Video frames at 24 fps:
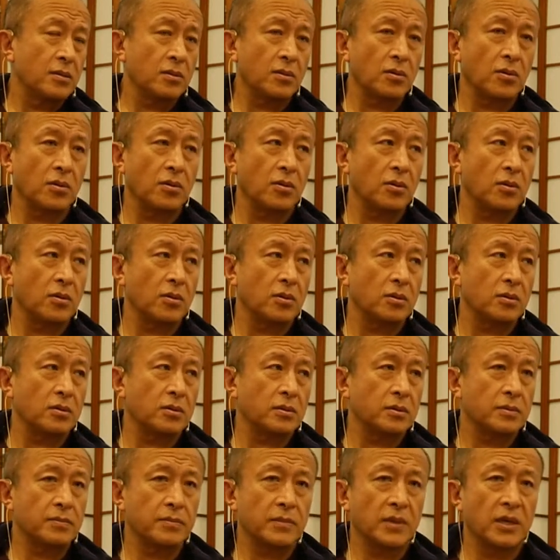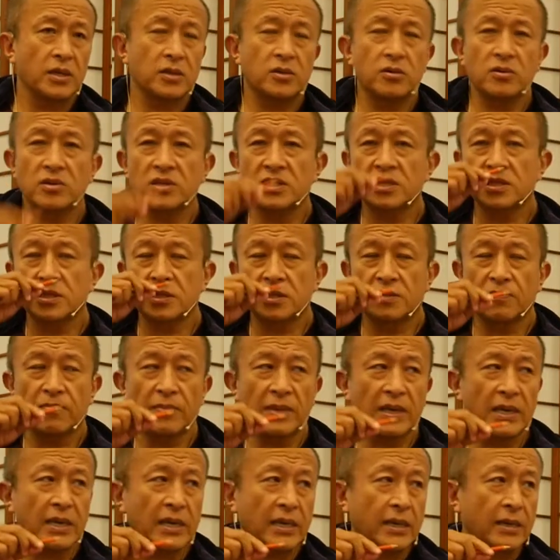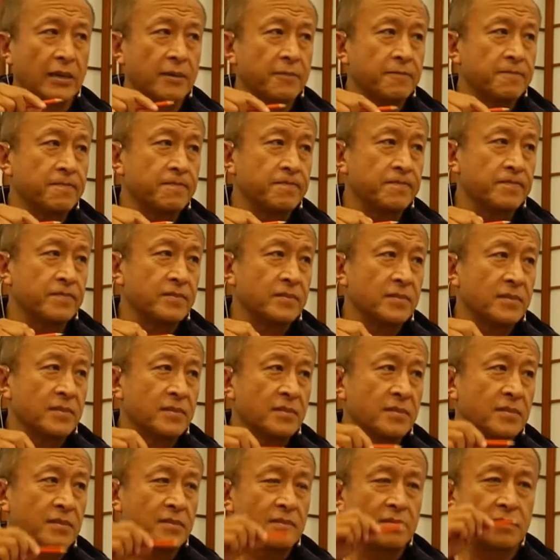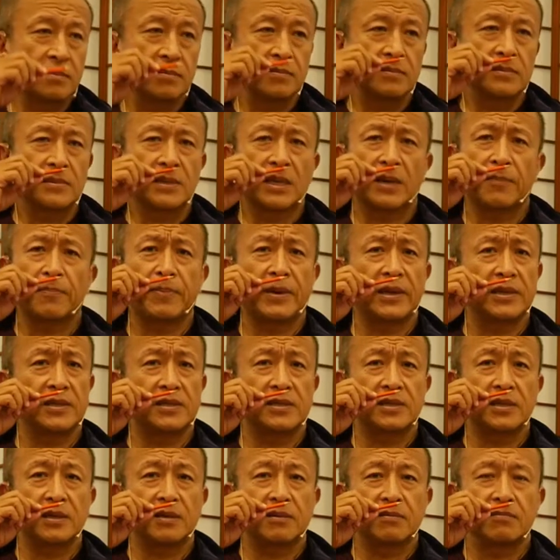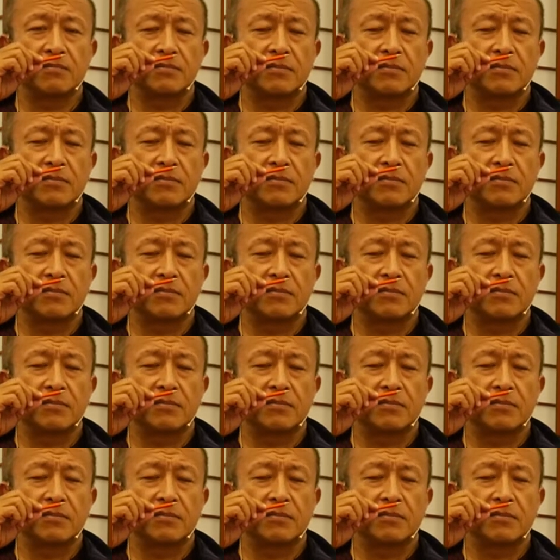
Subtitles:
or, I don't know, smelling a pencil.